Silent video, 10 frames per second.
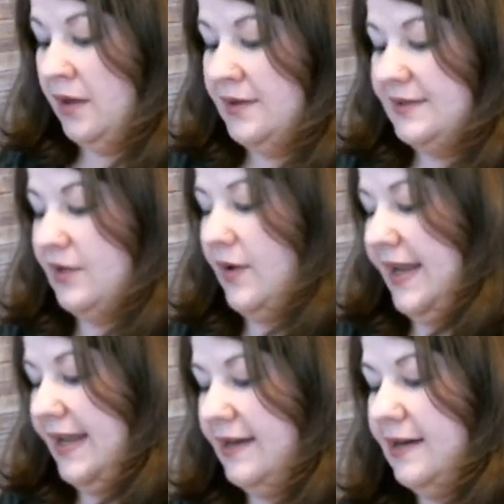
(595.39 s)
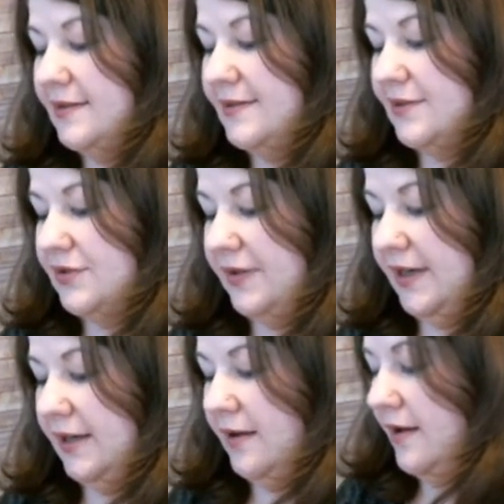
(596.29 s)
So I hit a
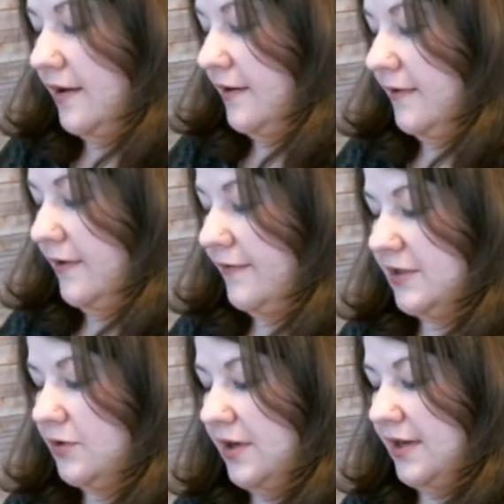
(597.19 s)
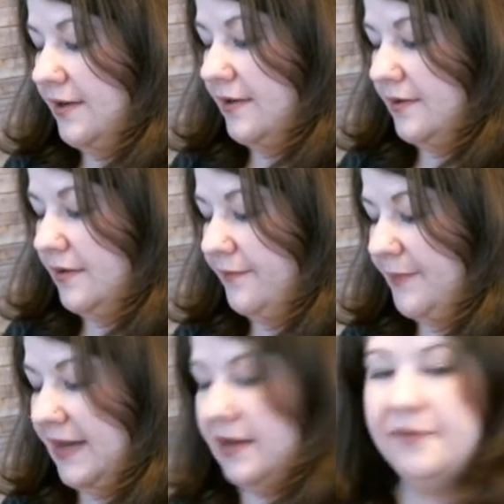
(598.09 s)
string of Victoria
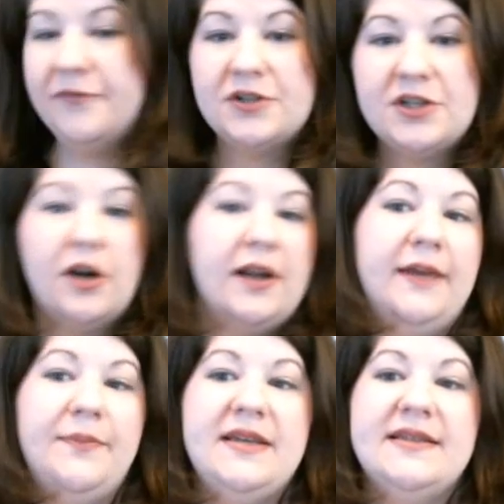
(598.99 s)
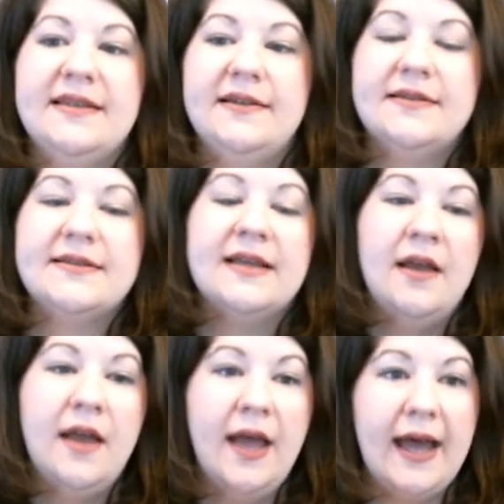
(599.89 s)
Beckham for Target pieces
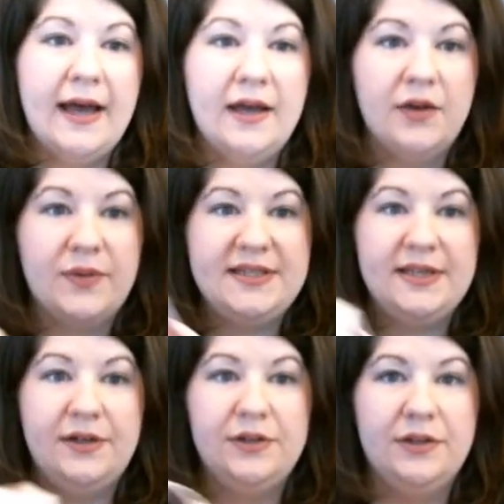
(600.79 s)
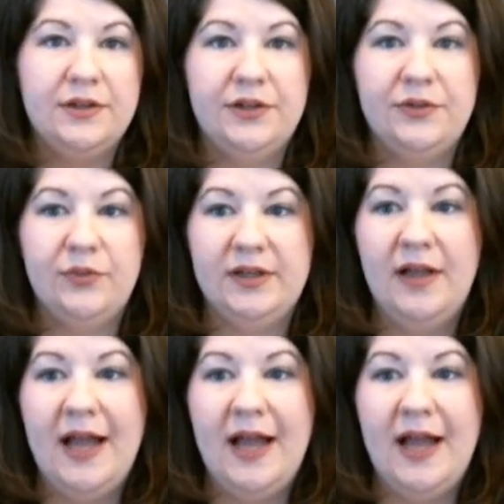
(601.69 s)
at a retail Goodwill.